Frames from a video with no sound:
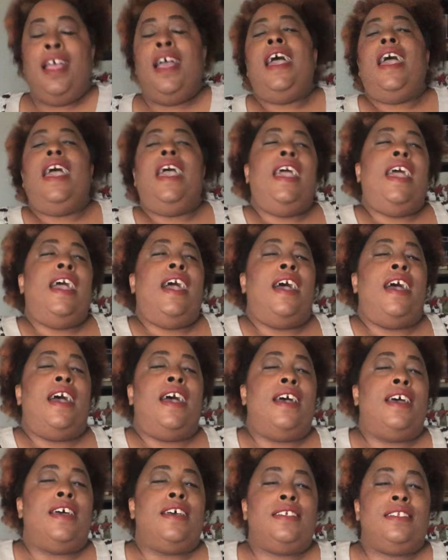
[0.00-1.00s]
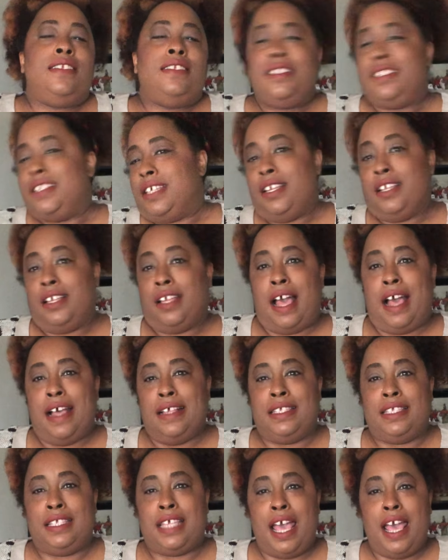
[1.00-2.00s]
and I
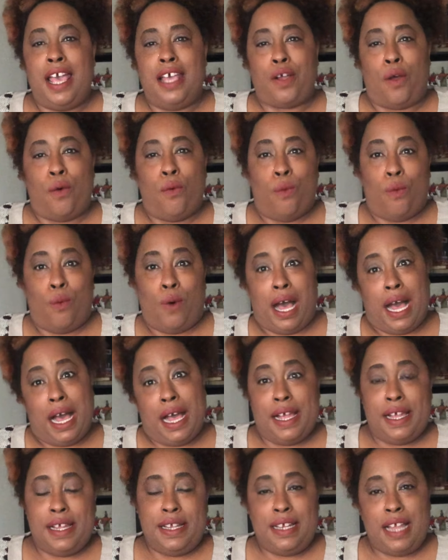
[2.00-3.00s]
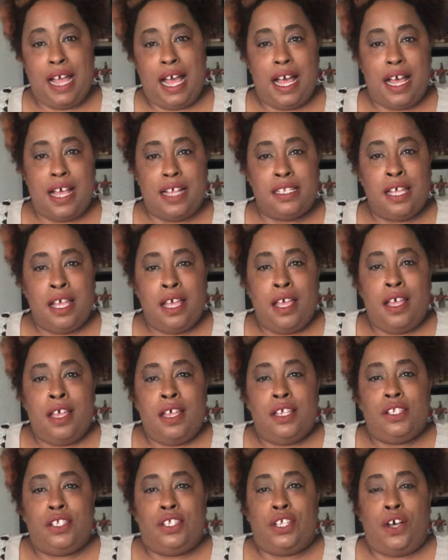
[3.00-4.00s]
said, why not?
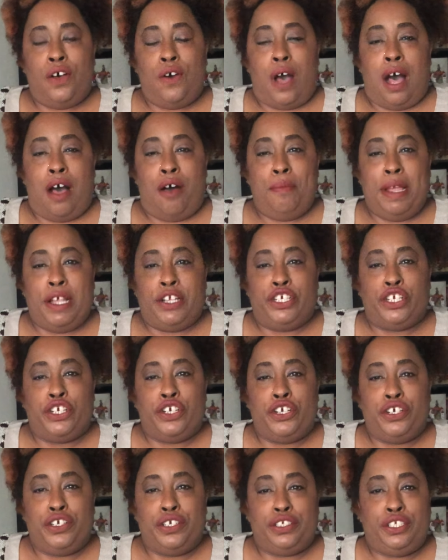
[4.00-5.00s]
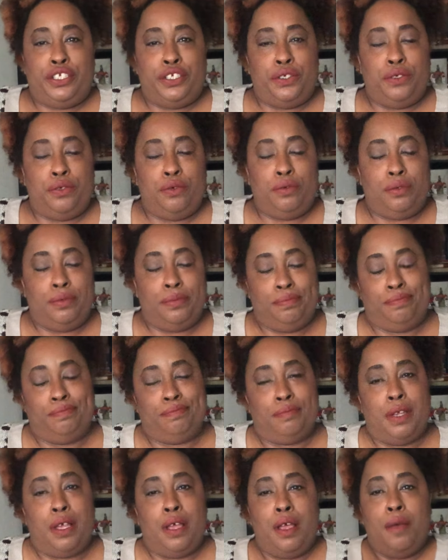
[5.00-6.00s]
So I'll make sure to
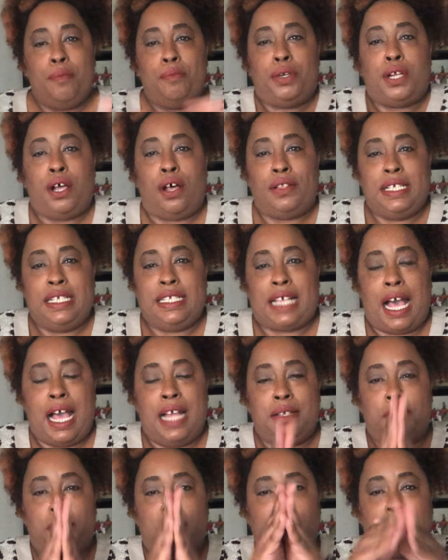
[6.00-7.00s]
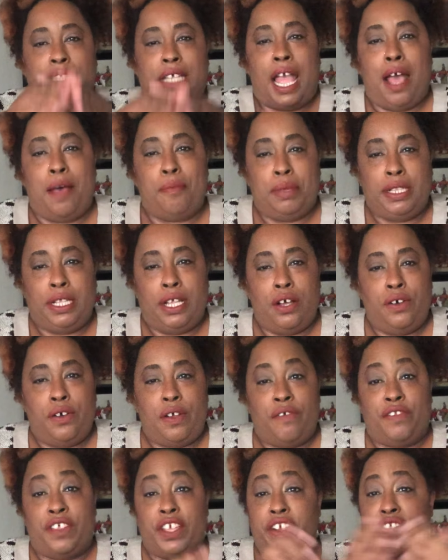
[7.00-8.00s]
put all these items down below
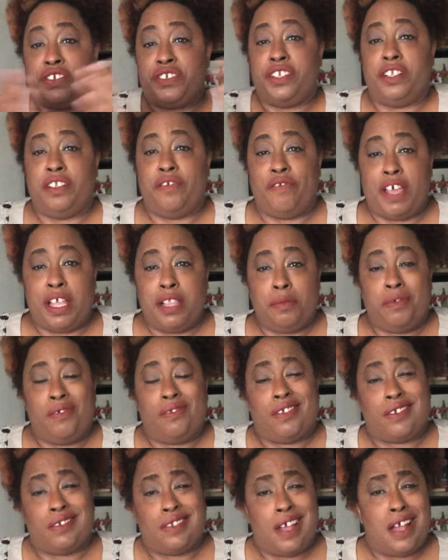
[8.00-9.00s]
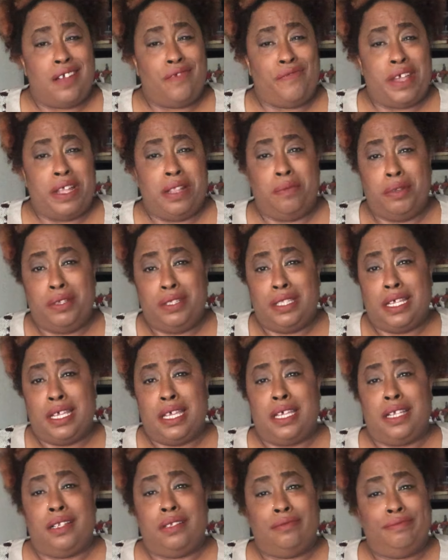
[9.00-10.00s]
if they are still available. If they're not available,
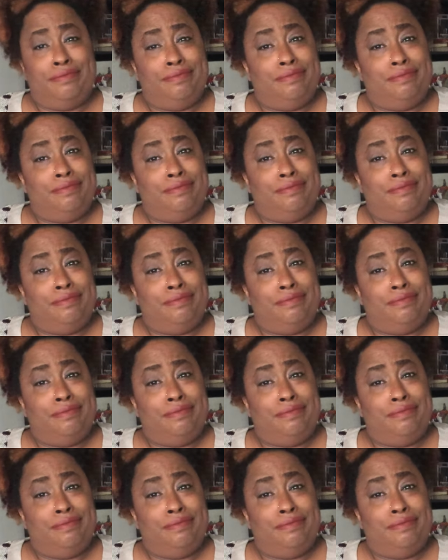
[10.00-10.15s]
then